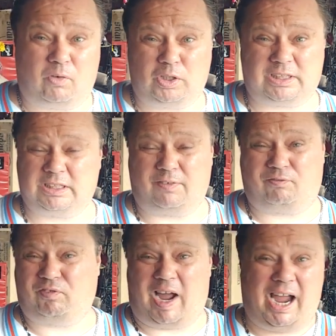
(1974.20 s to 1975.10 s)
Versus
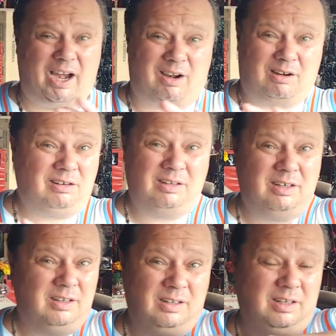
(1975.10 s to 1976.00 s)
the fire
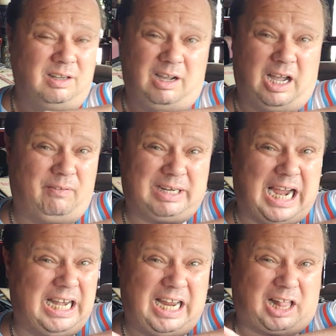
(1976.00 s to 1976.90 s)
of
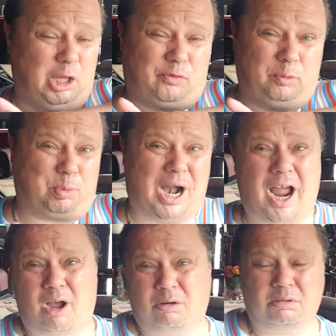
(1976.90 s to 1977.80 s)
a guy like Clifford
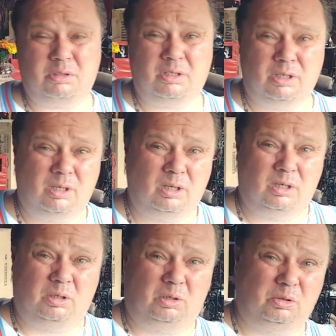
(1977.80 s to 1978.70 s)
Brown,
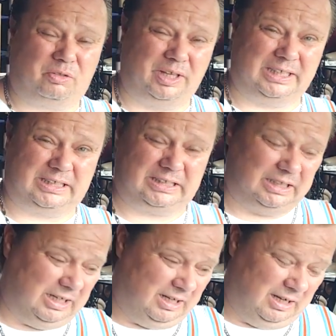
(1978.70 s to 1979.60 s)
who
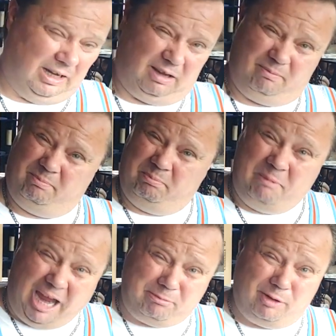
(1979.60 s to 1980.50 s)
thinks,
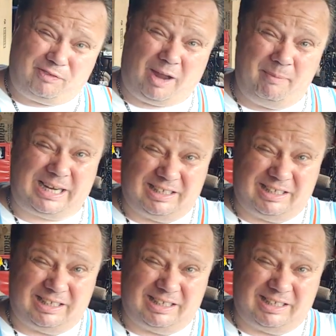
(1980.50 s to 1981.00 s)
maybe if I